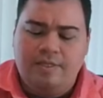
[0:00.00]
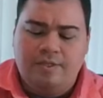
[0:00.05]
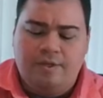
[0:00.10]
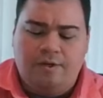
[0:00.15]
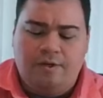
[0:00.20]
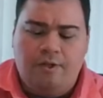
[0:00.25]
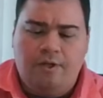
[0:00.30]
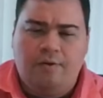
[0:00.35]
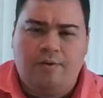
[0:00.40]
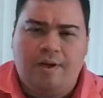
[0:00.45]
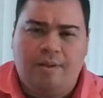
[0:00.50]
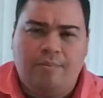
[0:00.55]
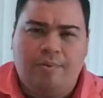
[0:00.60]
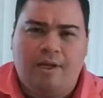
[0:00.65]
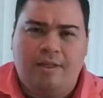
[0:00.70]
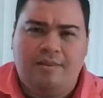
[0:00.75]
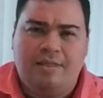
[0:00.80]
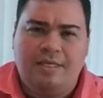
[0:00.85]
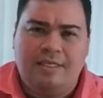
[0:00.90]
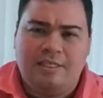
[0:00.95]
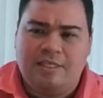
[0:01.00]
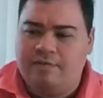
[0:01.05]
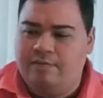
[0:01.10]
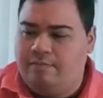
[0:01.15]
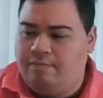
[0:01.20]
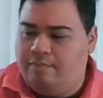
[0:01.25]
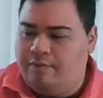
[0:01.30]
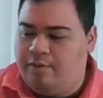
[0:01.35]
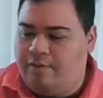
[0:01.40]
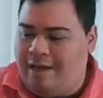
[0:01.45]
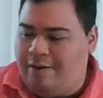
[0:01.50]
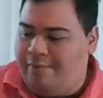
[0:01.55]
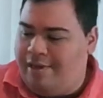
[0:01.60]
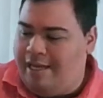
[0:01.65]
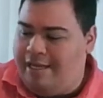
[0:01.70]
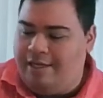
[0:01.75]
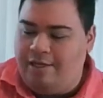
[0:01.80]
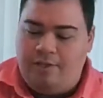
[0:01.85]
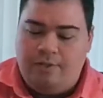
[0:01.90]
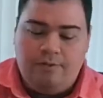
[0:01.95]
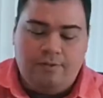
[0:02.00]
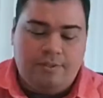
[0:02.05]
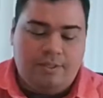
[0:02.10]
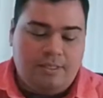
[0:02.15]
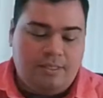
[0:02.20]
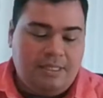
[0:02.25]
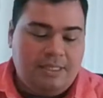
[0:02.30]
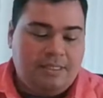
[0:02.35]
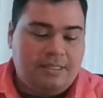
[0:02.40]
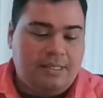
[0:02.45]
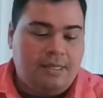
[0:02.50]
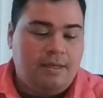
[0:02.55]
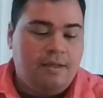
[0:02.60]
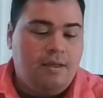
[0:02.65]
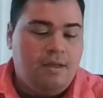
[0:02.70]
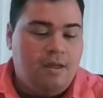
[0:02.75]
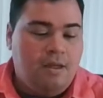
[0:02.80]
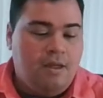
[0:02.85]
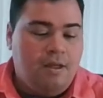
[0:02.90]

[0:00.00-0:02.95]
new. I bought these so that way I could use the tea set.